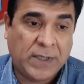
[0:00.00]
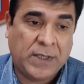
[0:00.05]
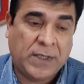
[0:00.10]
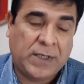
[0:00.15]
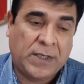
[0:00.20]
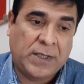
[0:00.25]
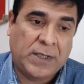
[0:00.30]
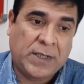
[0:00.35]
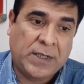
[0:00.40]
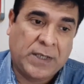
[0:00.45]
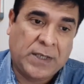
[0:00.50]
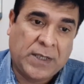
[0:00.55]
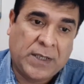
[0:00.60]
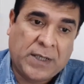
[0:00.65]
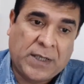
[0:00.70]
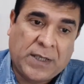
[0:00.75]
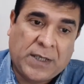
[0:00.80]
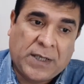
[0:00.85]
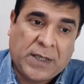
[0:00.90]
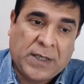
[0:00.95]

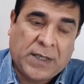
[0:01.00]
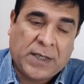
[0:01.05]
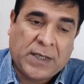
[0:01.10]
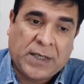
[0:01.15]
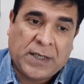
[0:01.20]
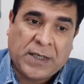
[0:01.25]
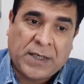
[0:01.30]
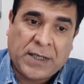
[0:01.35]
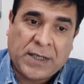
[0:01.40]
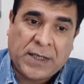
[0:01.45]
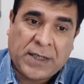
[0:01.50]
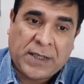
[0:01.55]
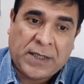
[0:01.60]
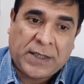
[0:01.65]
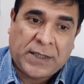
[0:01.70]
No one is speaking in this clip.